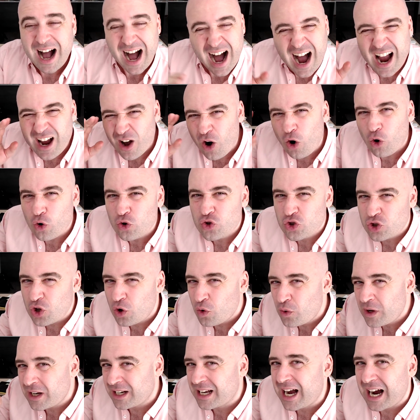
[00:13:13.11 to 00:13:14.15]
I also
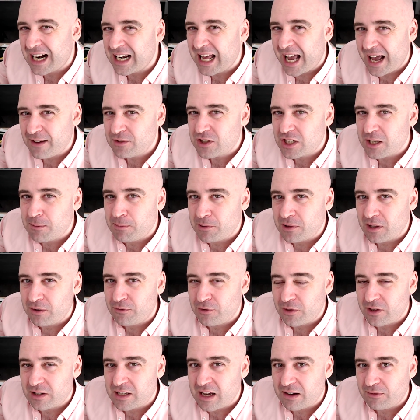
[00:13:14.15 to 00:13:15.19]
can kind of have sympathy for
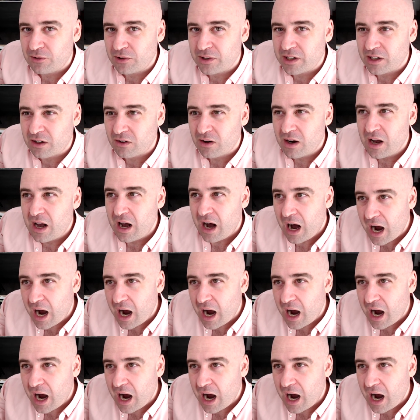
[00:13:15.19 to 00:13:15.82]
the devil here.